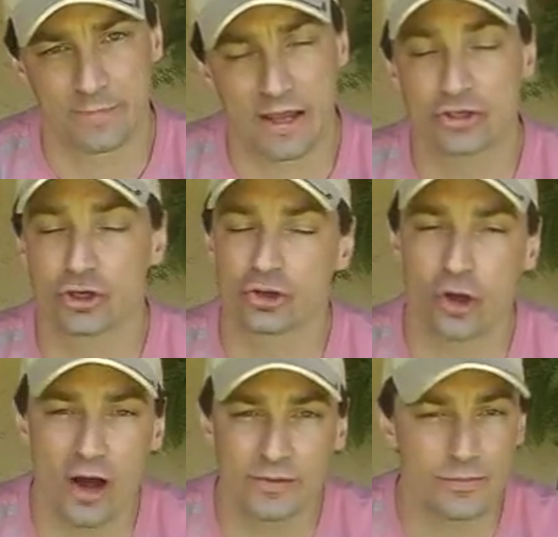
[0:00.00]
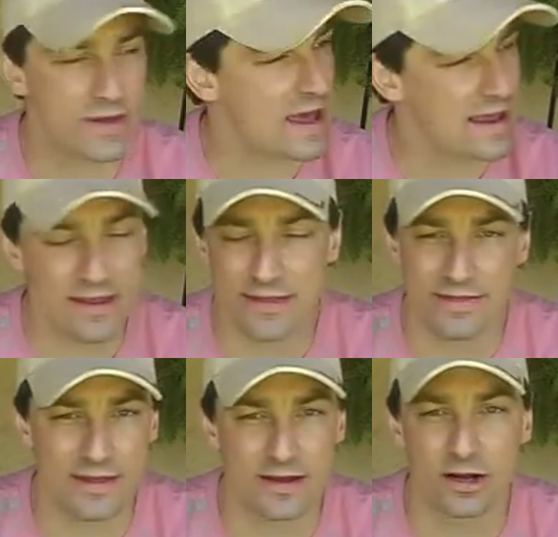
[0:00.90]
It should not be
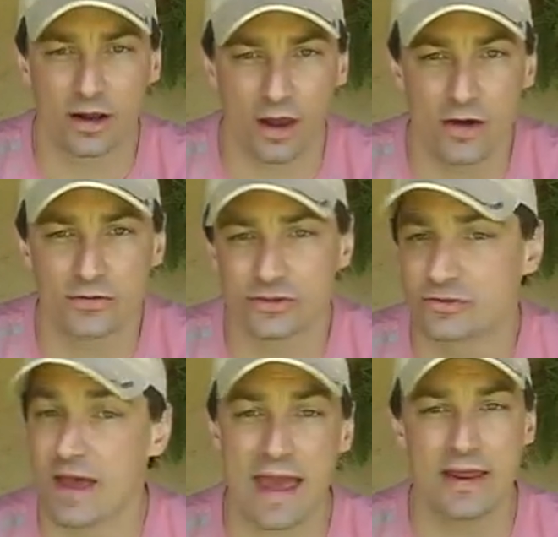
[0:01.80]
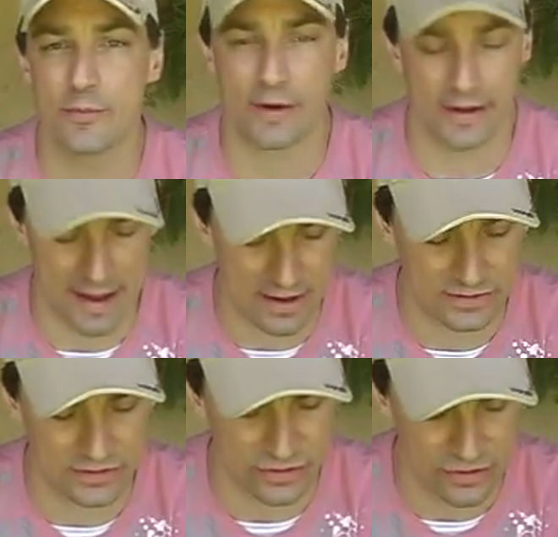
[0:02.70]
anything close to anybody
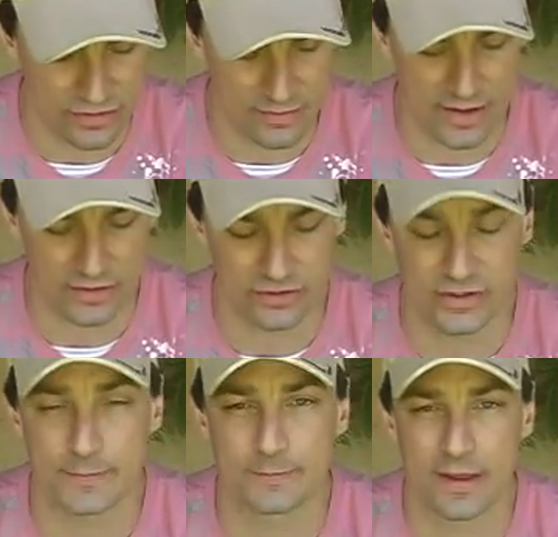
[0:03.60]
else's youth ministry.